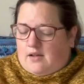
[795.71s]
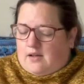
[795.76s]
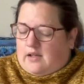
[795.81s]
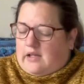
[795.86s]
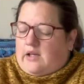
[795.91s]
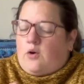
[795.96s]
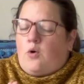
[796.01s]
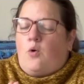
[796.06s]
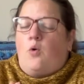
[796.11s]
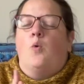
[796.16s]

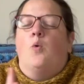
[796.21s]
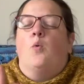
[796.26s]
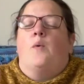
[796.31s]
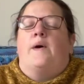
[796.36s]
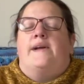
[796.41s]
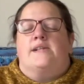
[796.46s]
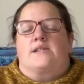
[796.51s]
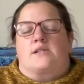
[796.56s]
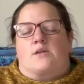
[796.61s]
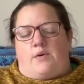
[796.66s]
he
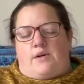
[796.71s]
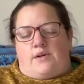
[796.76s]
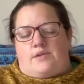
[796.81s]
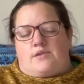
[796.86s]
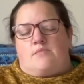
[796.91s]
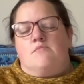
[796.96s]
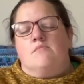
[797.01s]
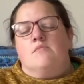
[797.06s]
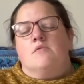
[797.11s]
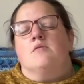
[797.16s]
always
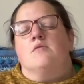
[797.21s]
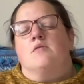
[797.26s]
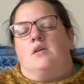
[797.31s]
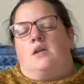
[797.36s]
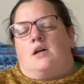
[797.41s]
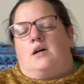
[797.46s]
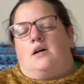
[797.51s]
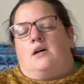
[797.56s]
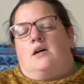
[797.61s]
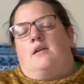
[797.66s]
quotes more
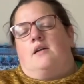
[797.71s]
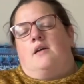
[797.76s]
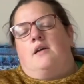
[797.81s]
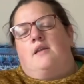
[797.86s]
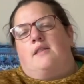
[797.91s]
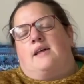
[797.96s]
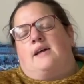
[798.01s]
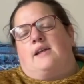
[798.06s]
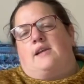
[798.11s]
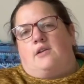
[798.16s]
yarn
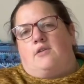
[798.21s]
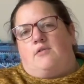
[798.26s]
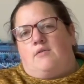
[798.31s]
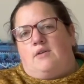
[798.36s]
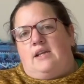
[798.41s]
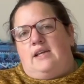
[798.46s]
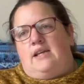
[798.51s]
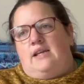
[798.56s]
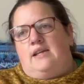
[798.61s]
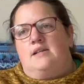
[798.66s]
than you
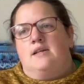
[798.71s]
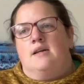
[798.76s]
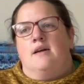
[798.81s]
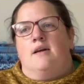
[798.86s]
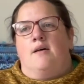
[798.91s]
need.